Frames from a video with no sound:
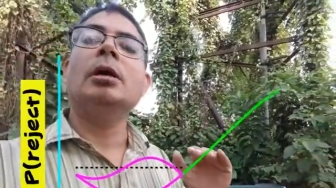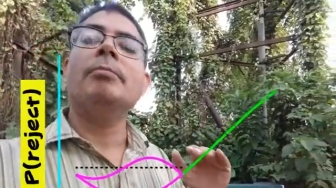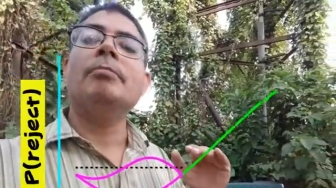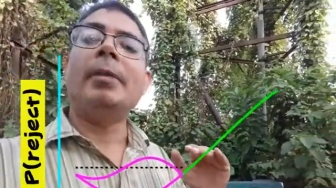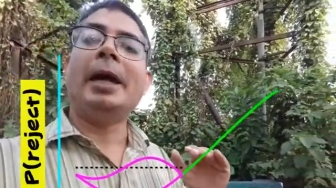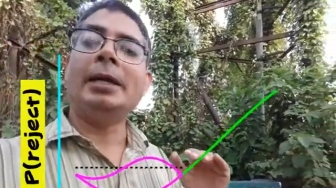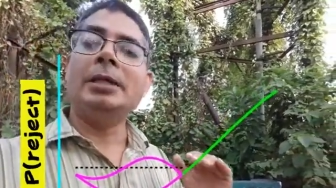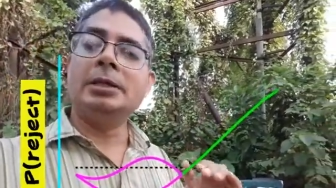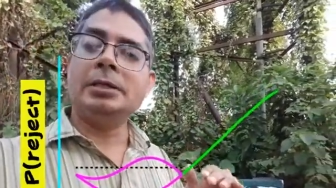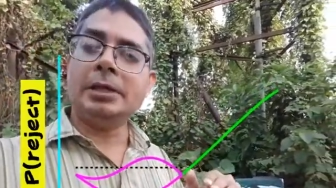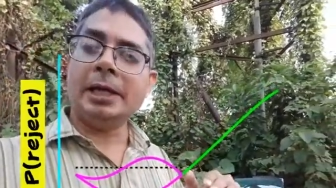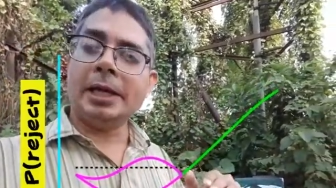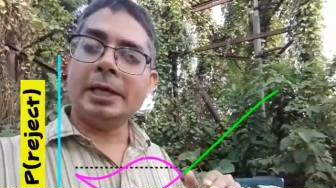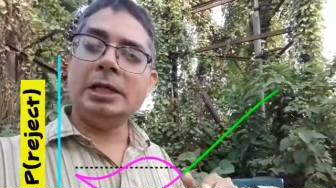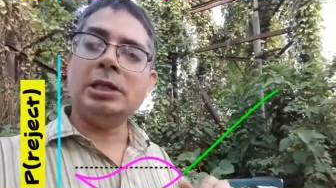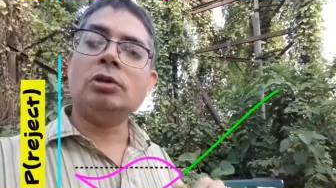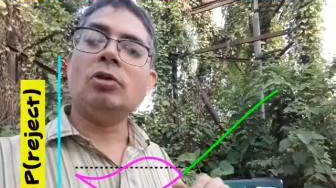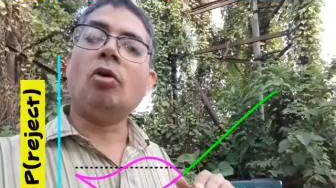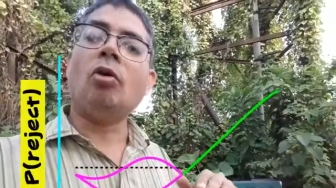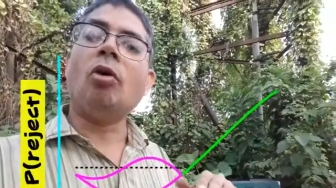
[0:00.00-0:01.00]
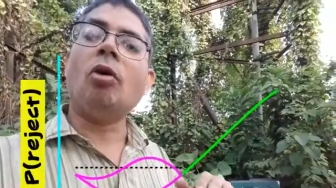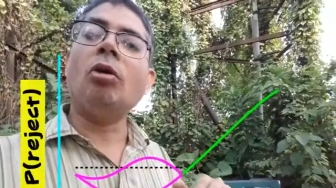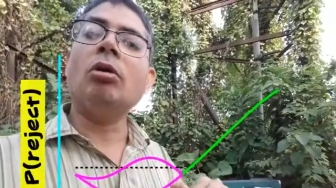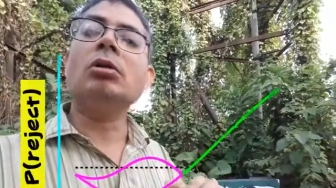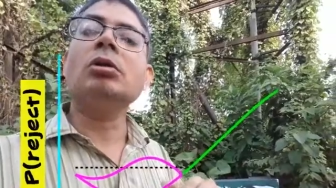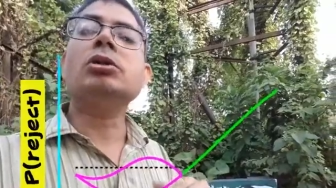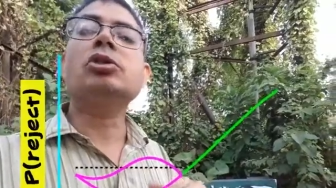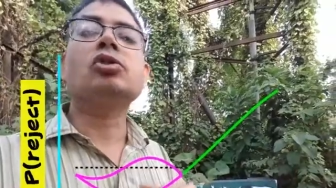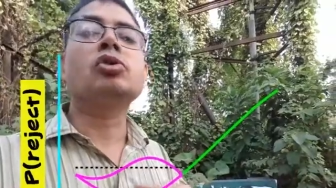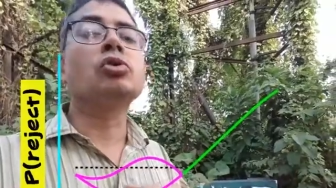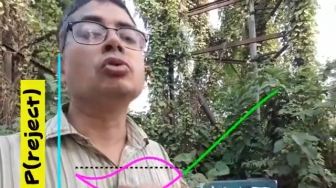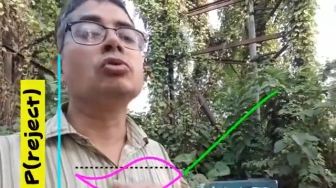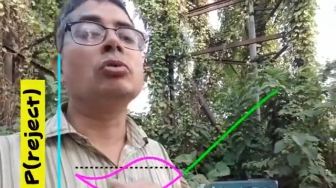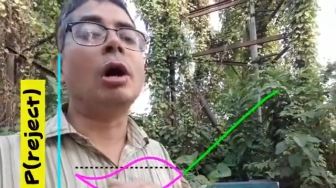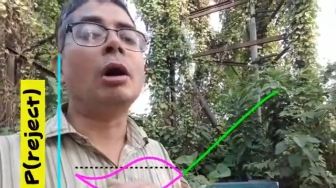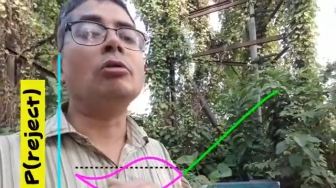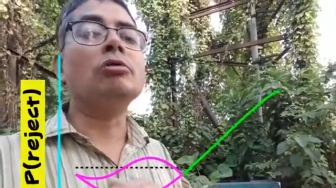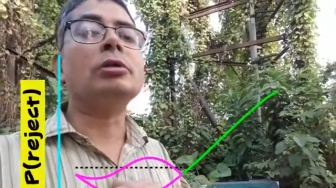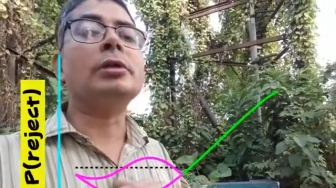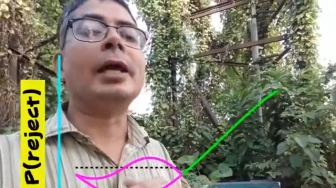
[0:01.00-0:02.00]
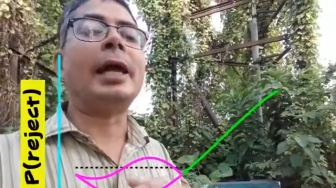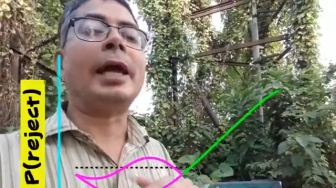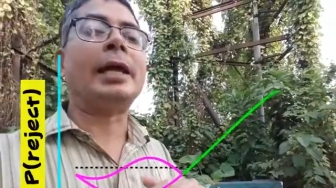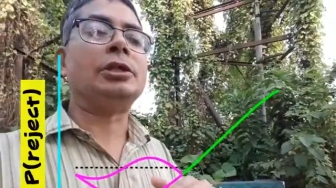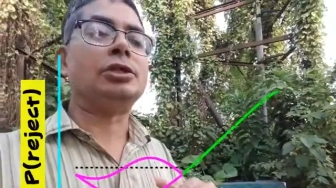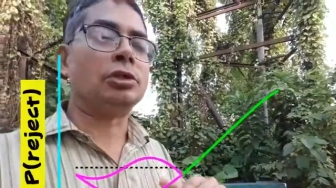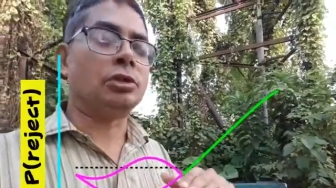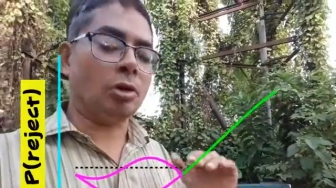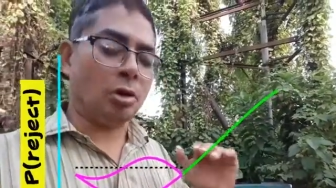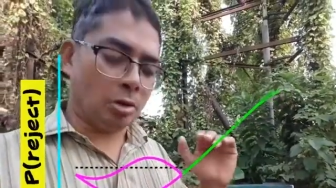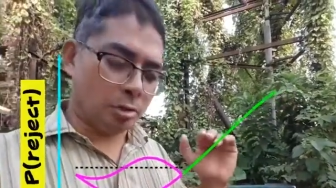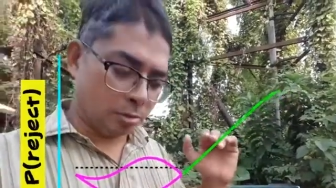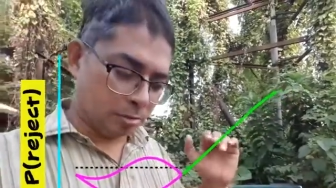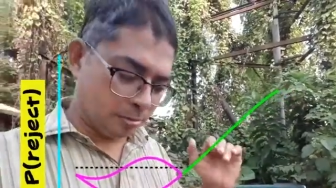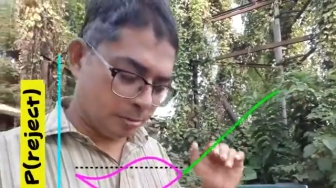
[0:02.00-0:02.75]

maintained all throughout H0.